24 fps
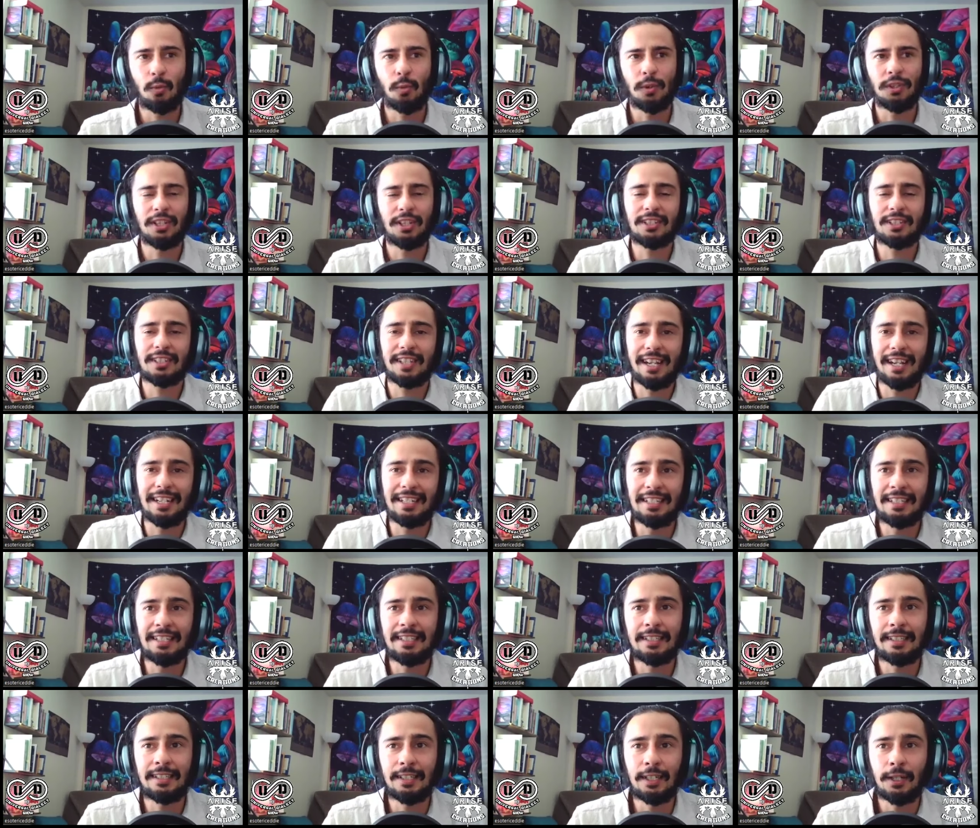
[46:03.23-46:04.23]
with this
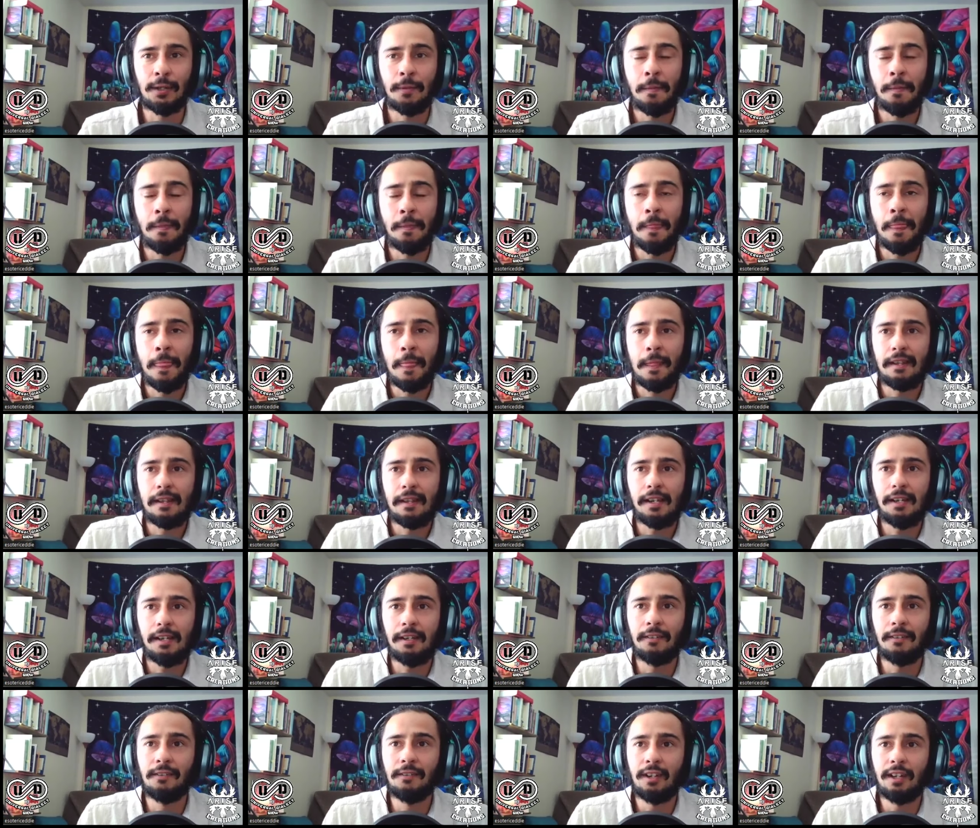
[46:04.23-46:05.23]
idea
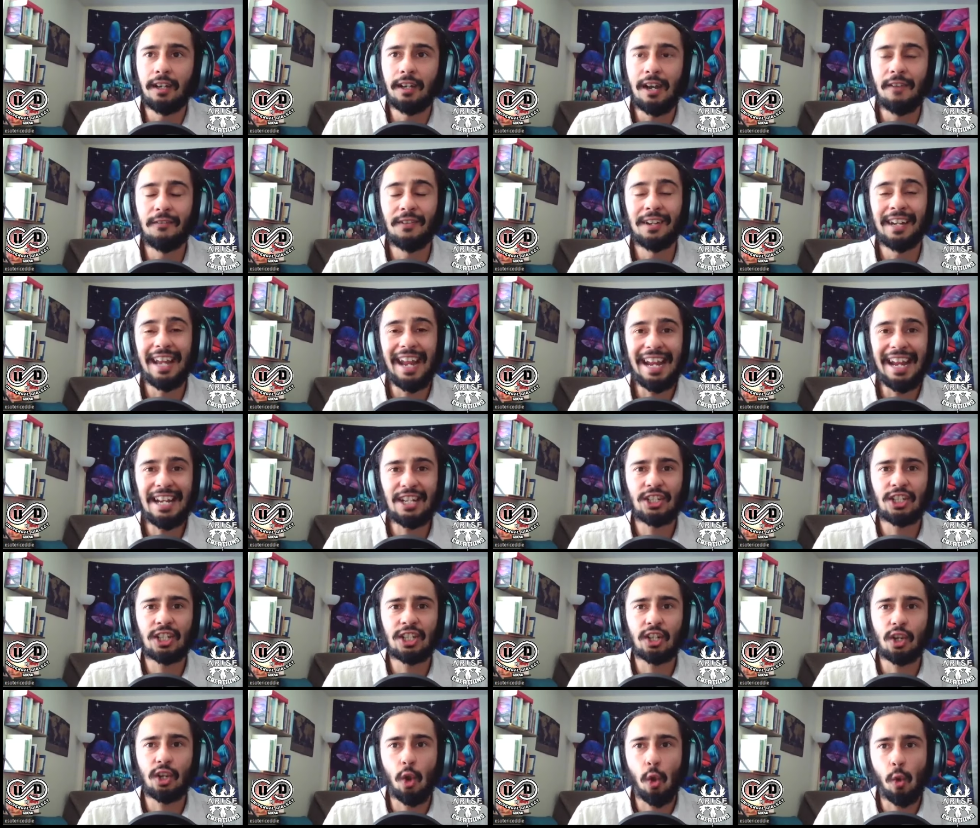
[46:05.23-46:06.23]
of a, uh, of an
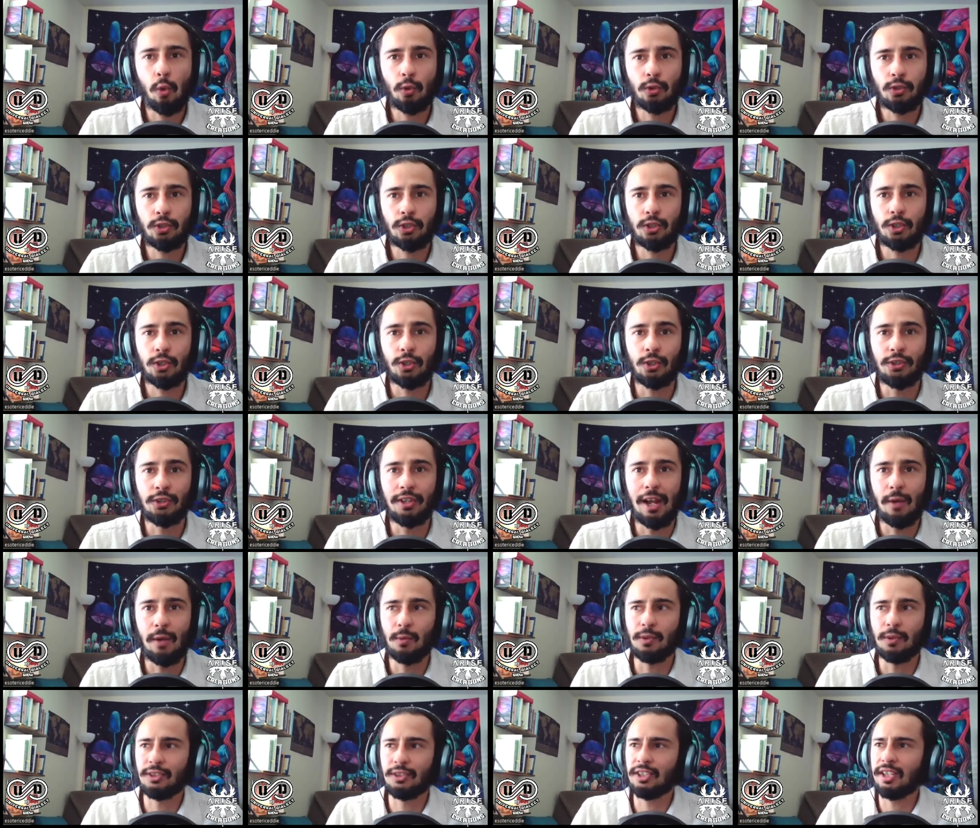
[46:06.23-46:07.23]
ancient culture
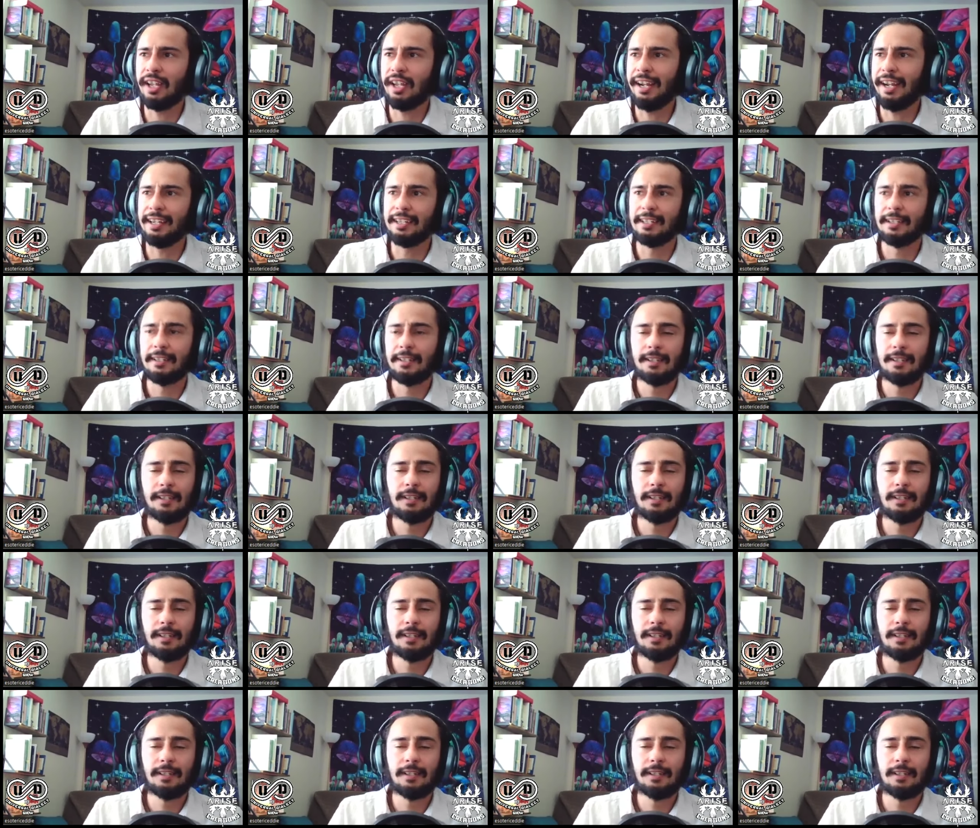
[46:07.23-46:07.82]
that was like